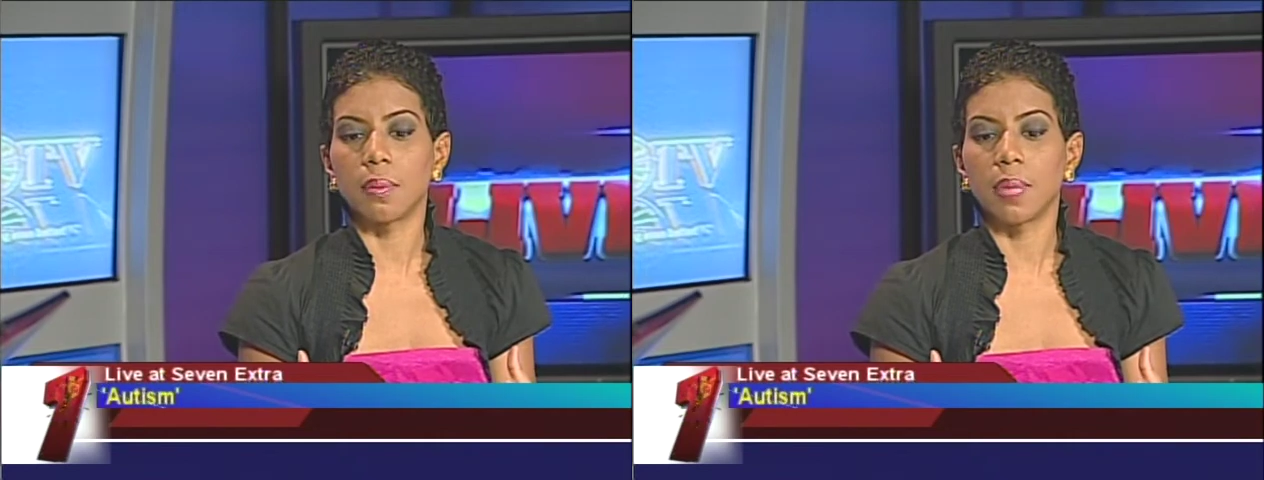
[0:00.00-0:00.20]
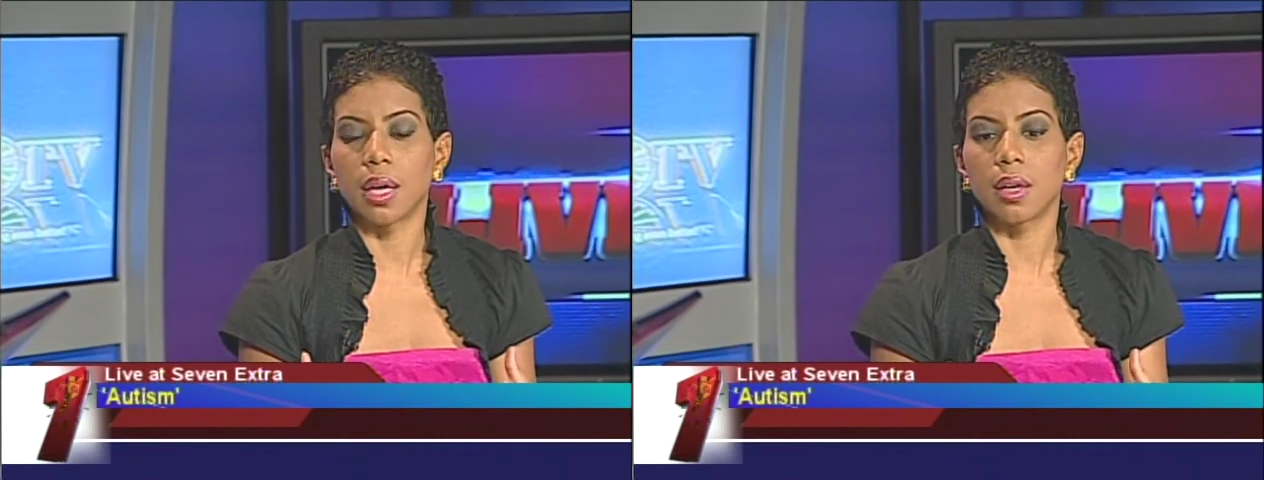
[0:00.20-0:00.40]

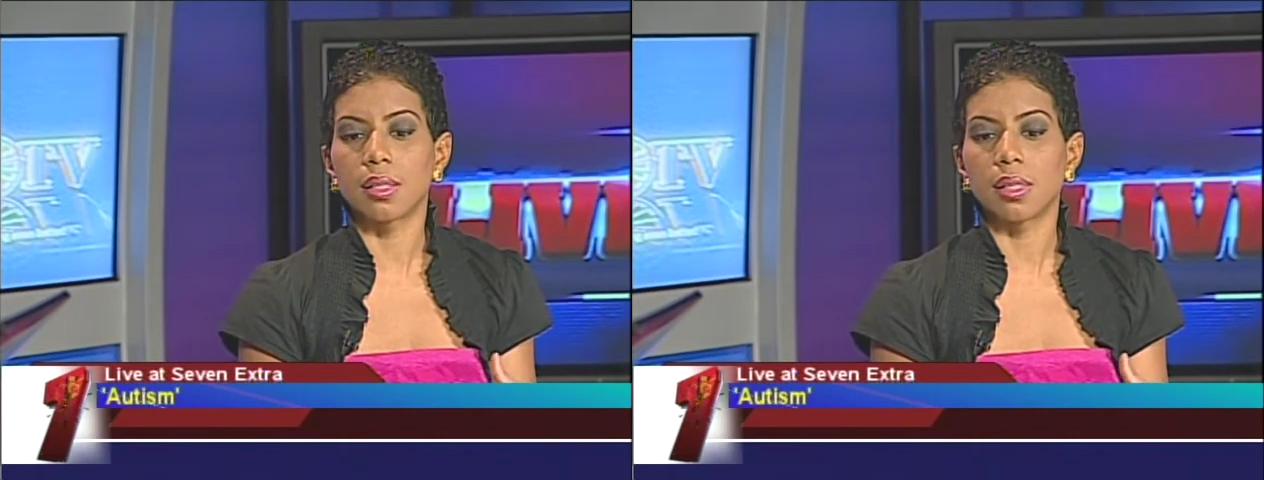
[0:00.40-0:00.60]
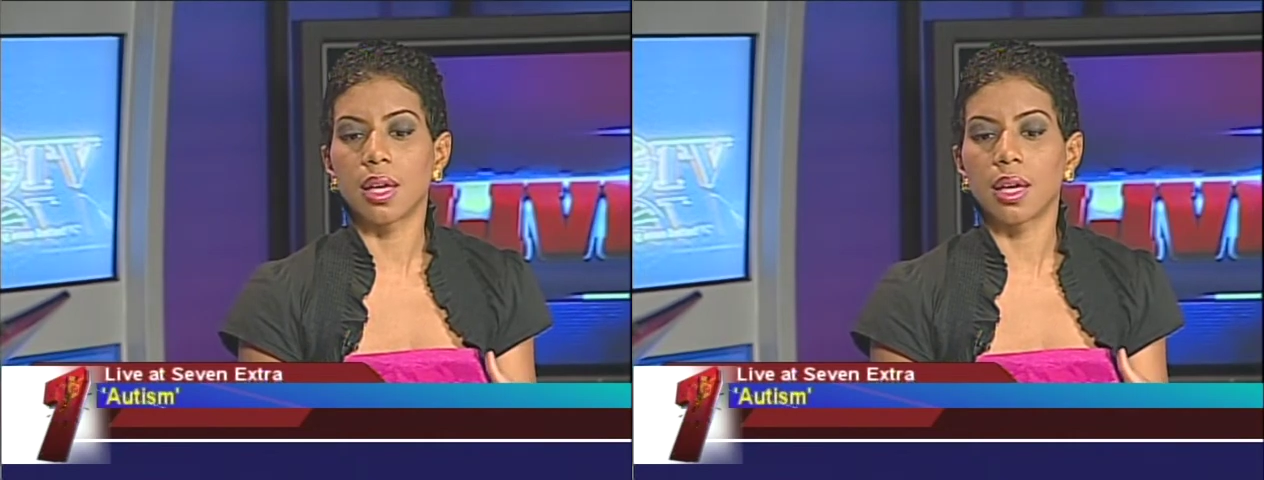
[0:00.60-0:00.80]

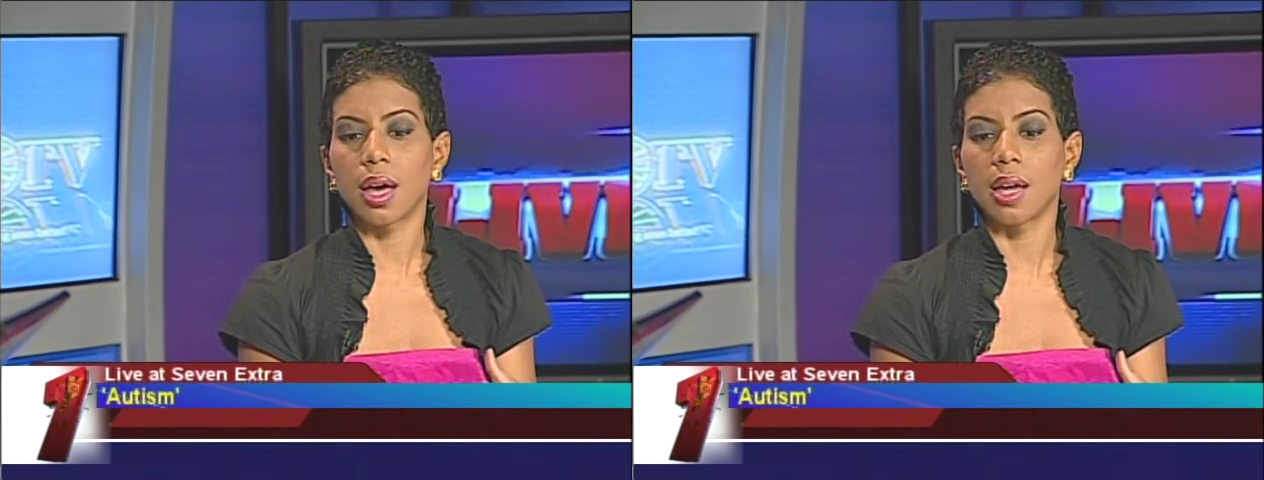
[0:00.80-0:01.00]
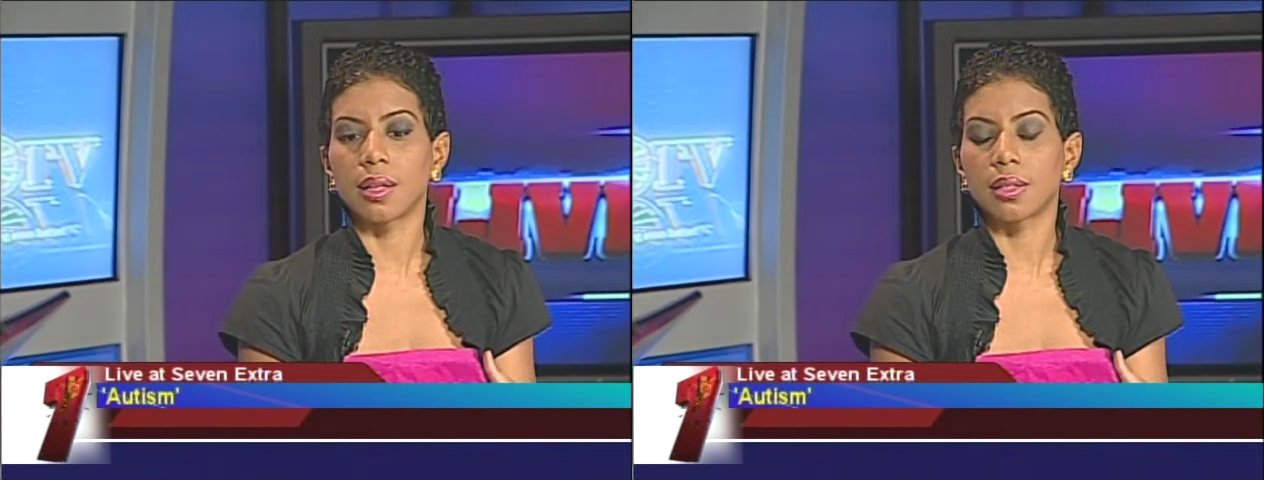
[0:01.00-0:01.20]
because they
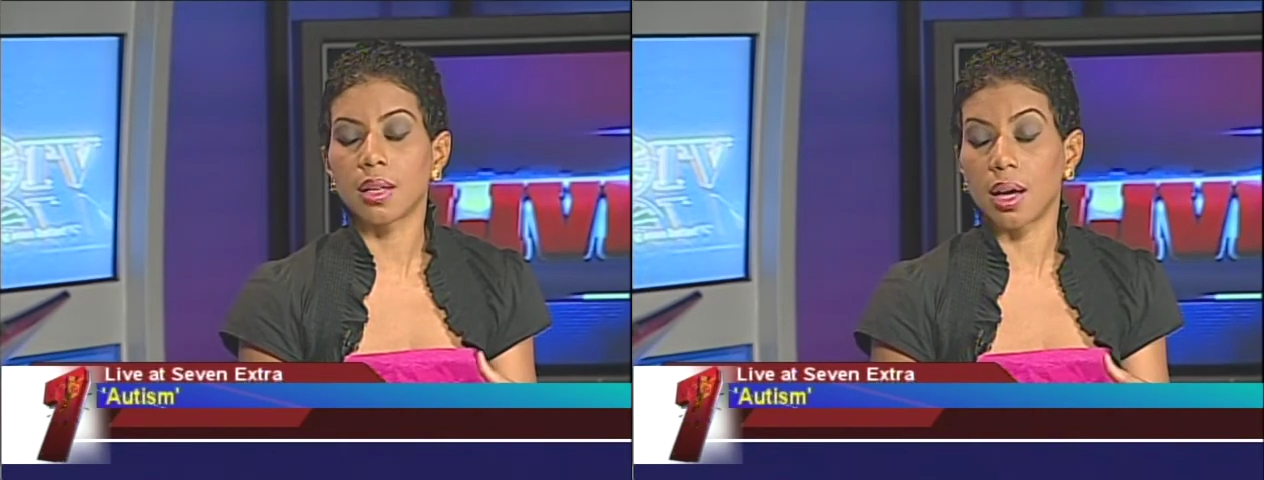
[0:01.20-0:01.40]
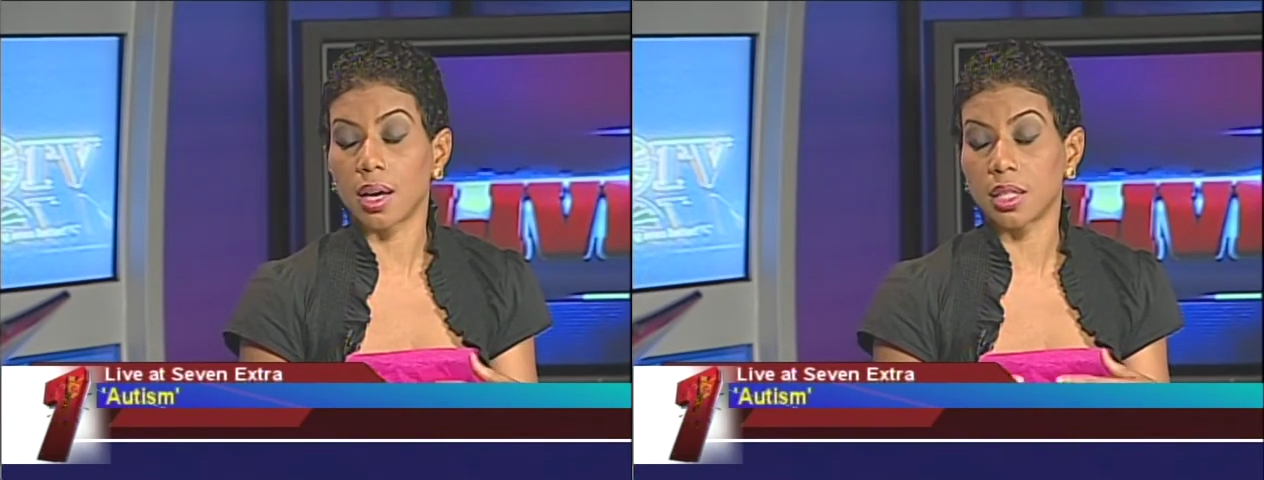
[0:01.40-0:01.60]
can't
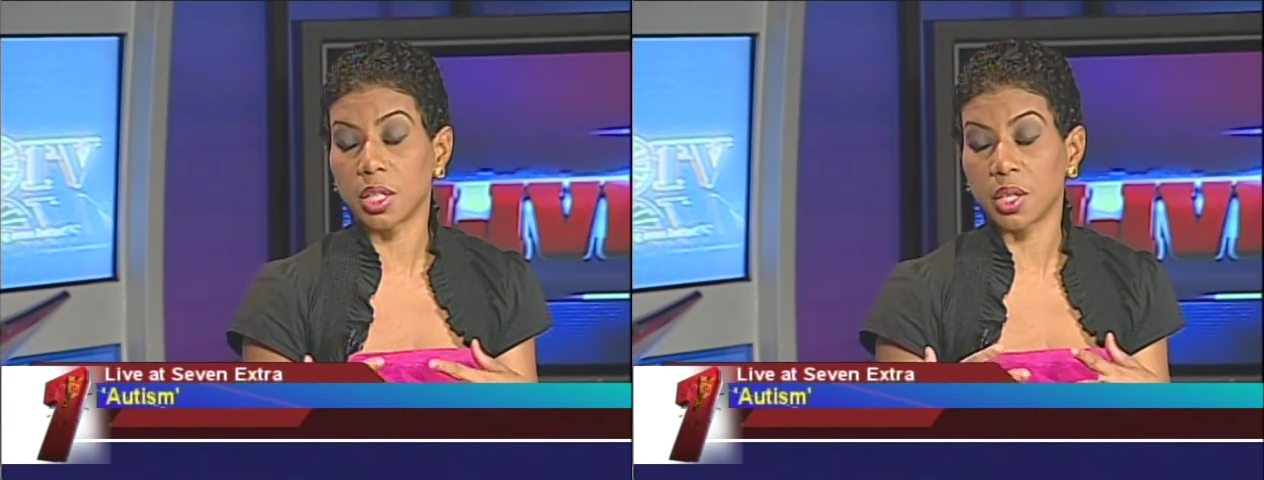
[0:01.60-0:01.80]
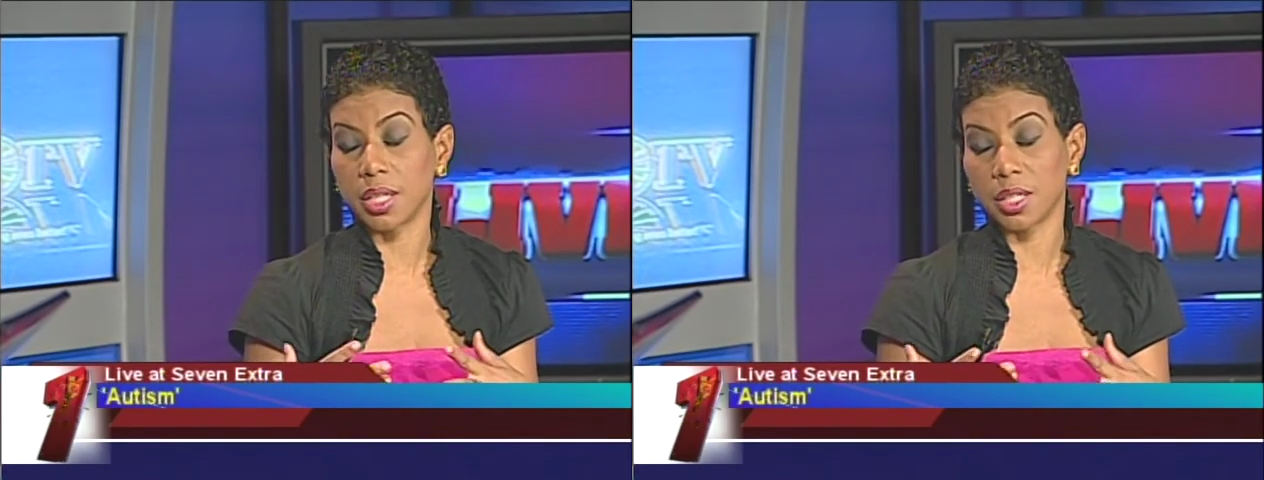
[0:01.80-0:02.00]

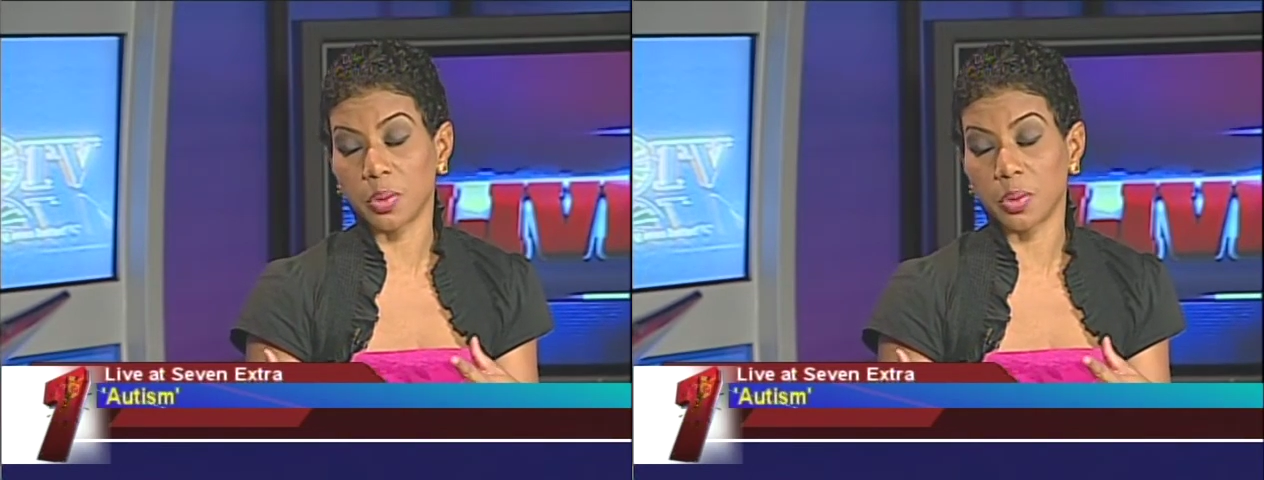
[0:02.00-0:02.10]
articulate